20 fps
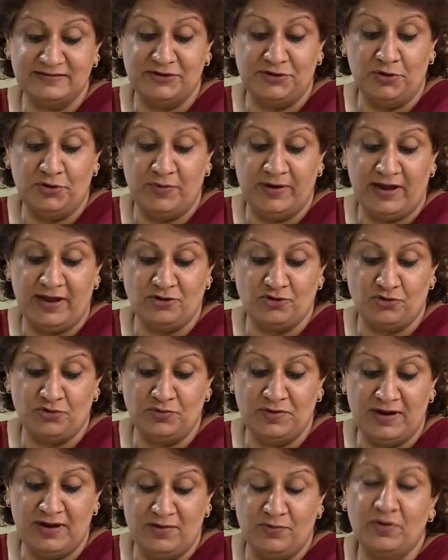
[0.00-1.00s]
You know, when our
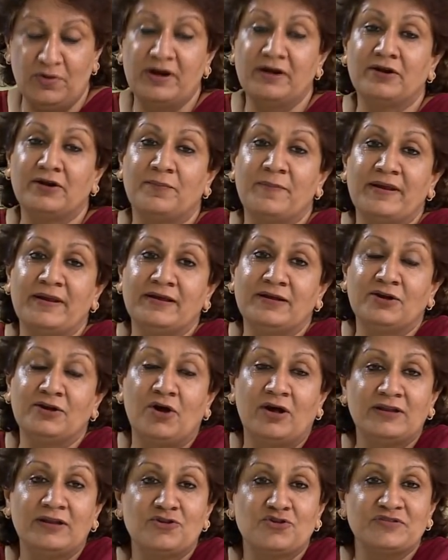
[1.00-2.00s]
children are in medical
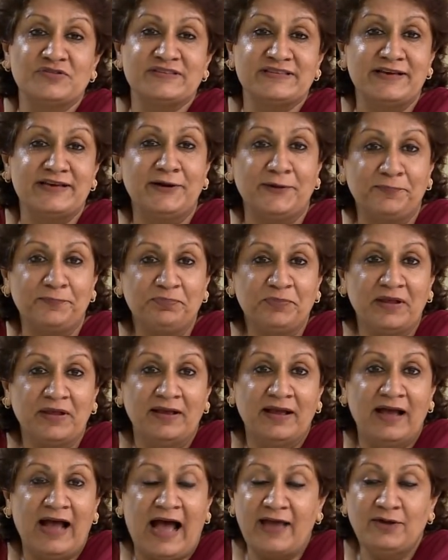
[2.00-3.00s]
colleges here,
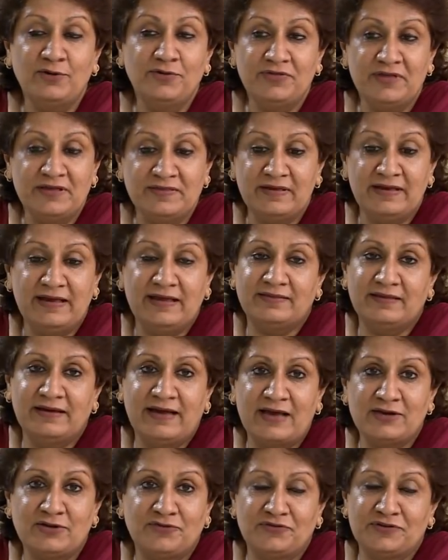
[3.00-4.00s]
I don't think they get the
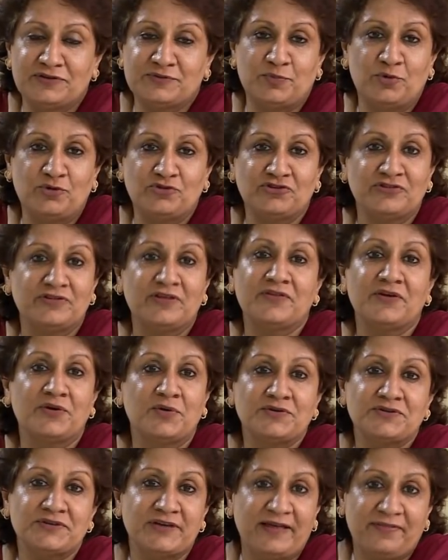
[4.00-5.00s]
kind of exposure that
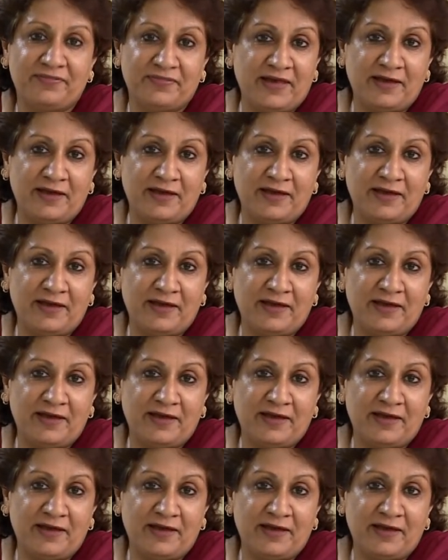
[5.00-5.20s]
they're going to get